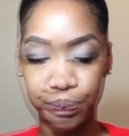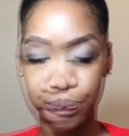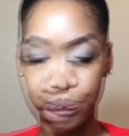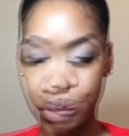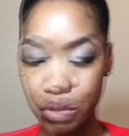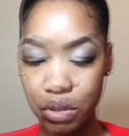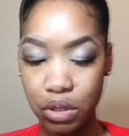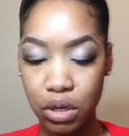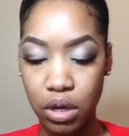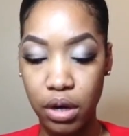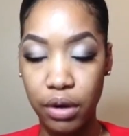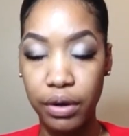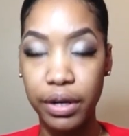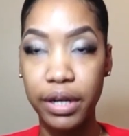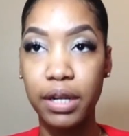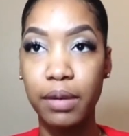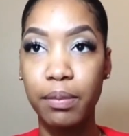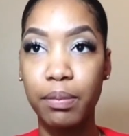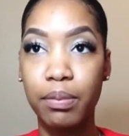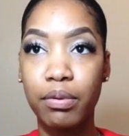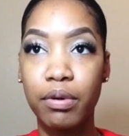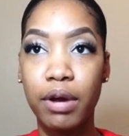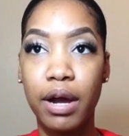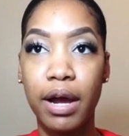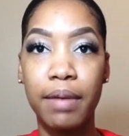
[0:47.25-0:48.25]
So I already
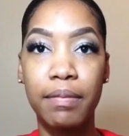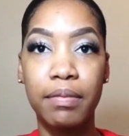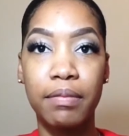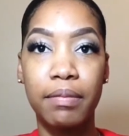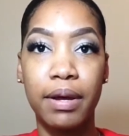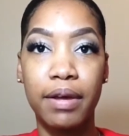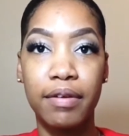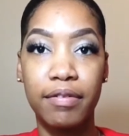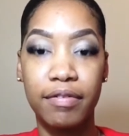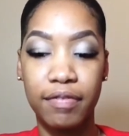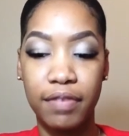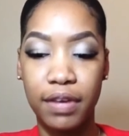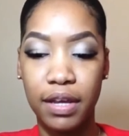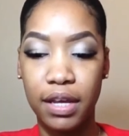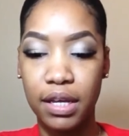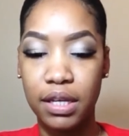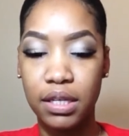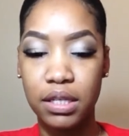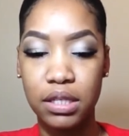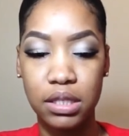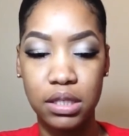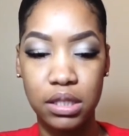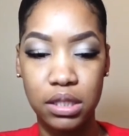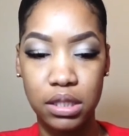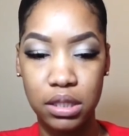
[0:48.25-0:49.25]
primed my
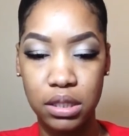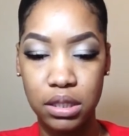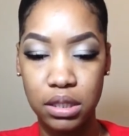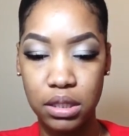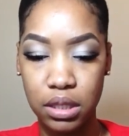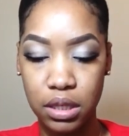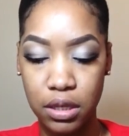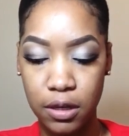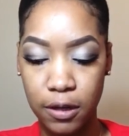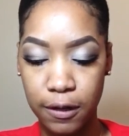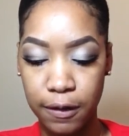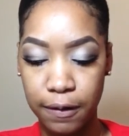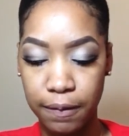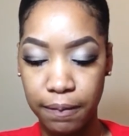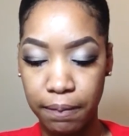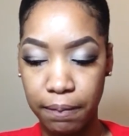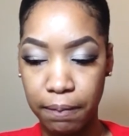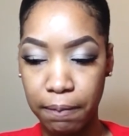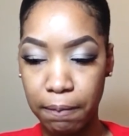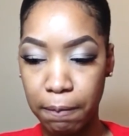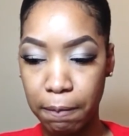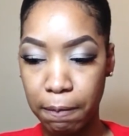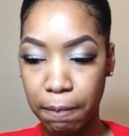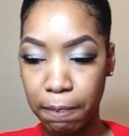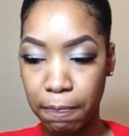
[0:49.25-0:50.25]
face. I'm